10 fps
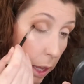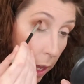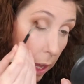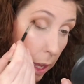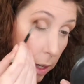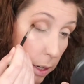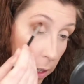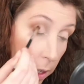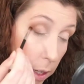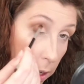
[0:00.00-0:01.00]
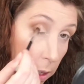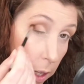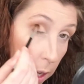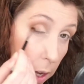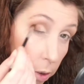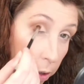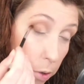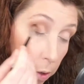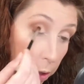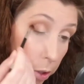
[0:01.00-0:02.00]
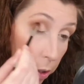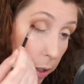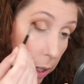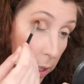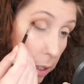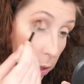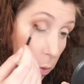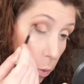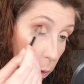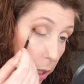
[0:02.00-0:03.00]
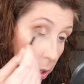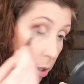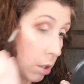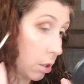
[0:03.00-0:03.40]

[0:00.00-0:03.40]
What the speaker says: and on the outer corner crease as well.